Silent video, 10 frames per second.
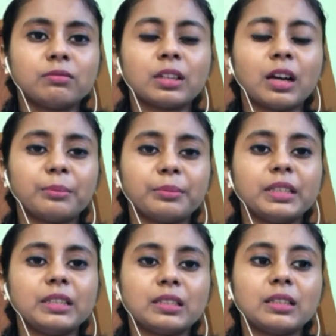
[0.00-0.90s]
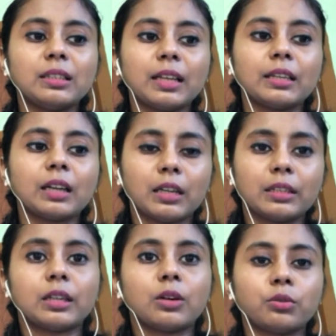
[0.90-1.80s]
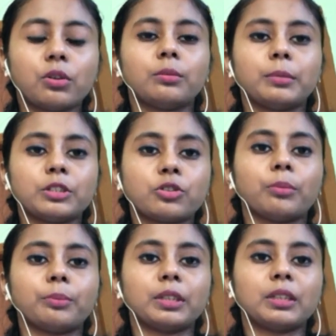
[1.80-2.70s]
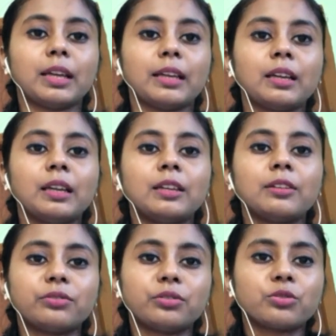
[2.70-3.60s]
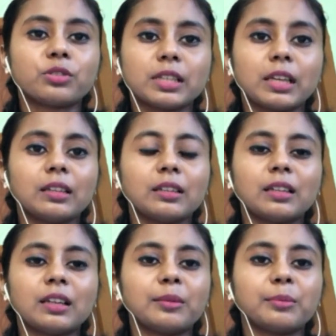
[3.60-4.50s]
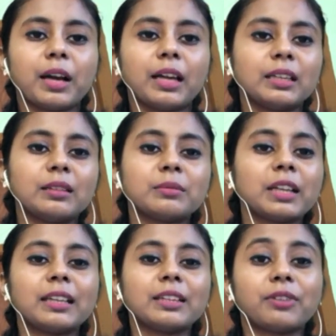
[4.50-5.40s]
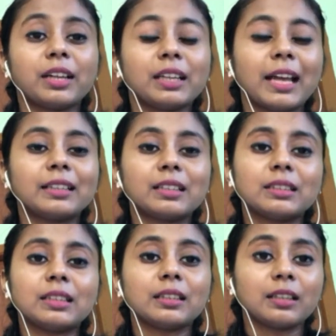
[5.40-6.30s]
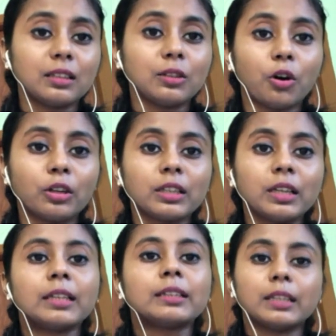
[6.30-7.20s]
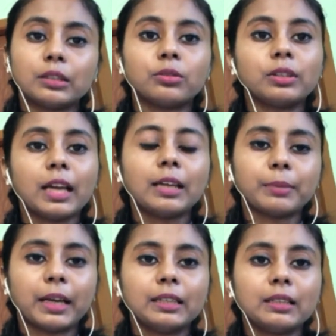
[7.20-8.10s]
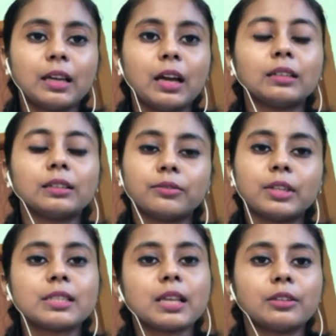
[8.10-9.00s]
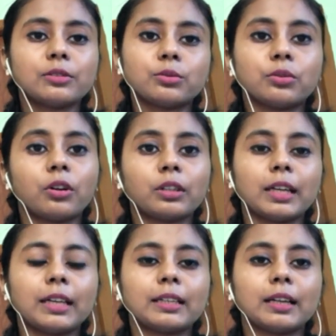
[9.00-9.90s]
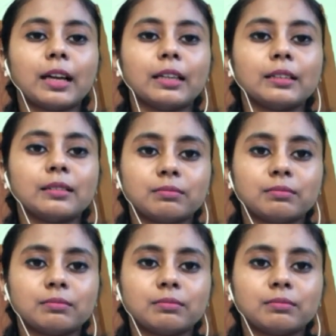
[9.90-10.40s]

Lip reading: completely, like, cut down on my shopping. Like, if you say, then I buy. Like, if I like a thing a lot, then only I buy. Otherwise, I do not. Like, I